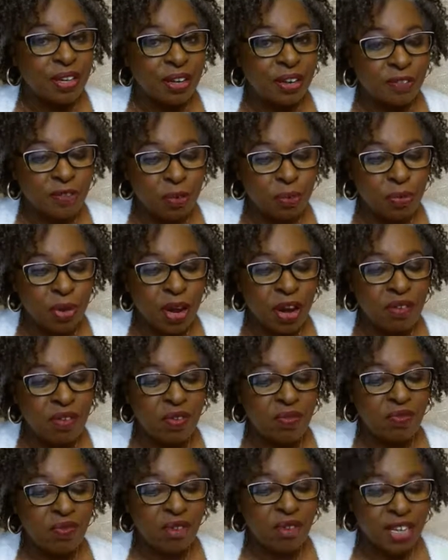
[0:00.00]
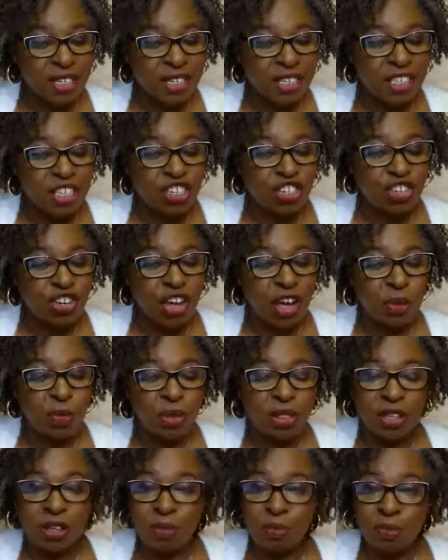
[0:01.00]
The loving parent raises the
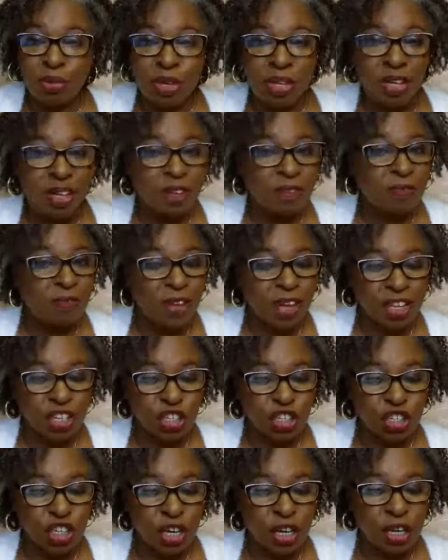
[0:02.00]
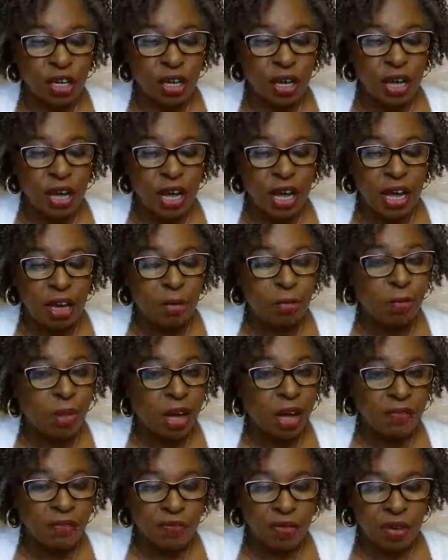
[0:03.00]
child with complete affection and
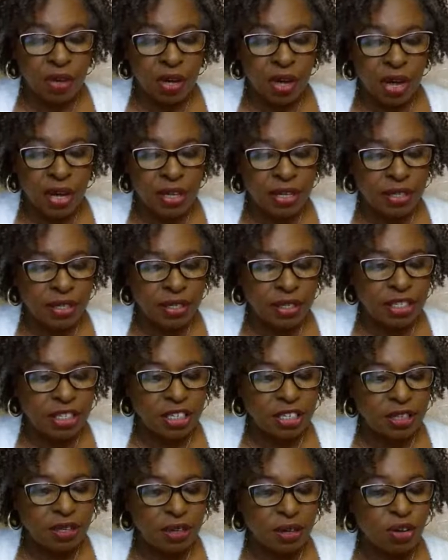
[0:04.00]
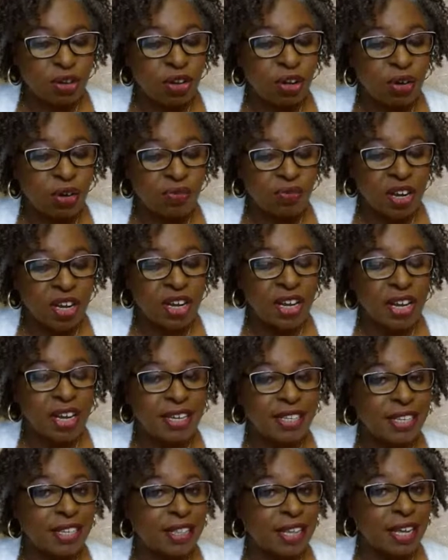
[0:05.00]
mindful guidance, not
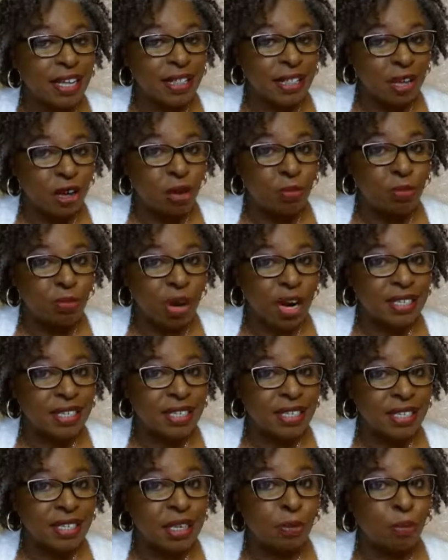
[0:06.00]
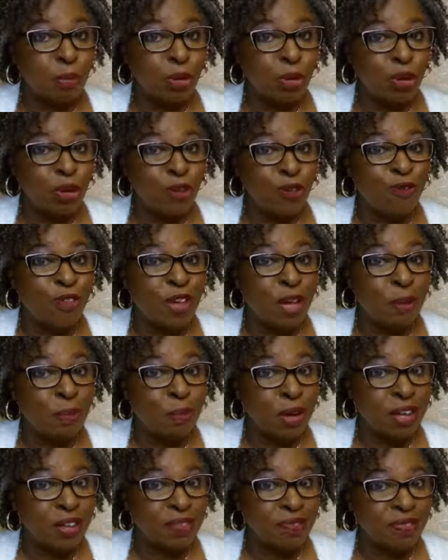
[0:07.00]
realizing that they are practicing perfect
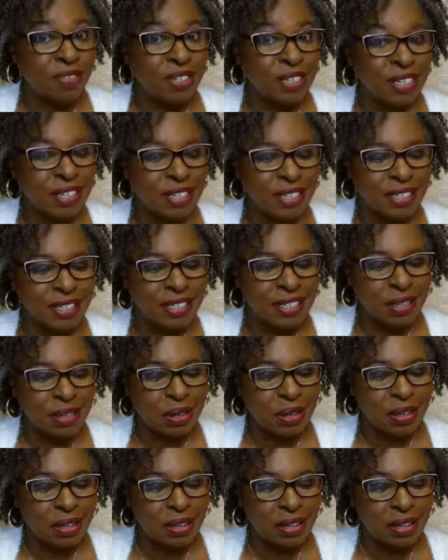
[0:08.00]
mindfulness,